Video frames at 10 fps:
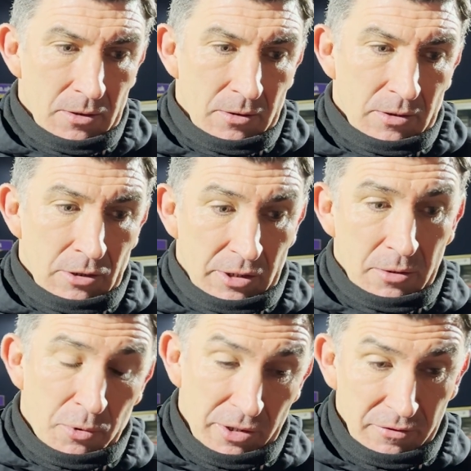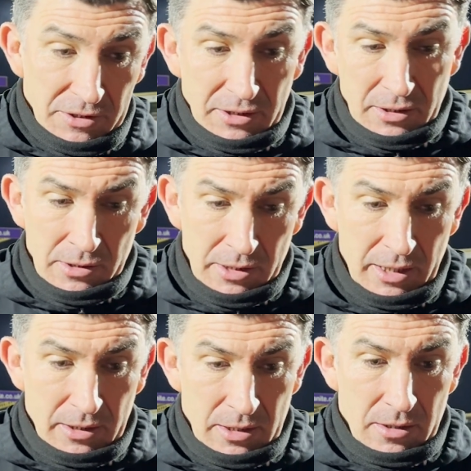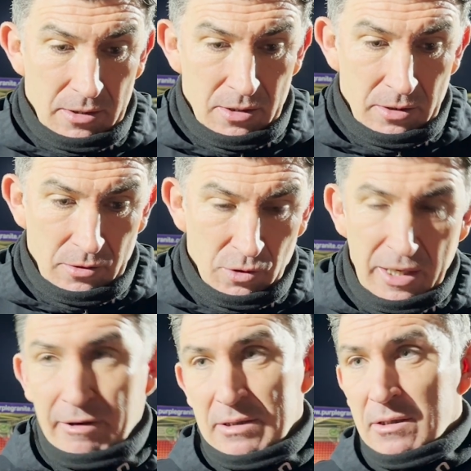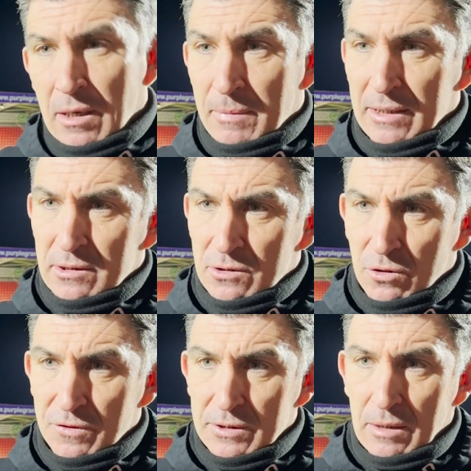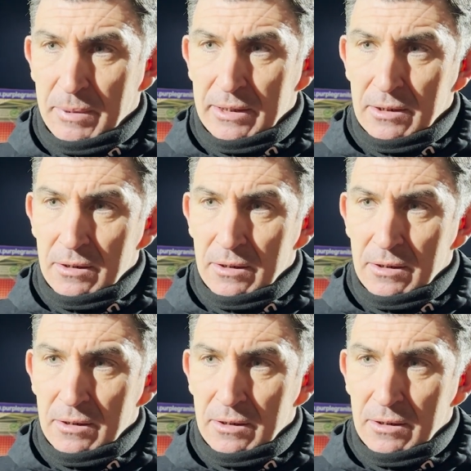So disappointing, obviously, to concede, and, you know, good character, come back to score for a set piece.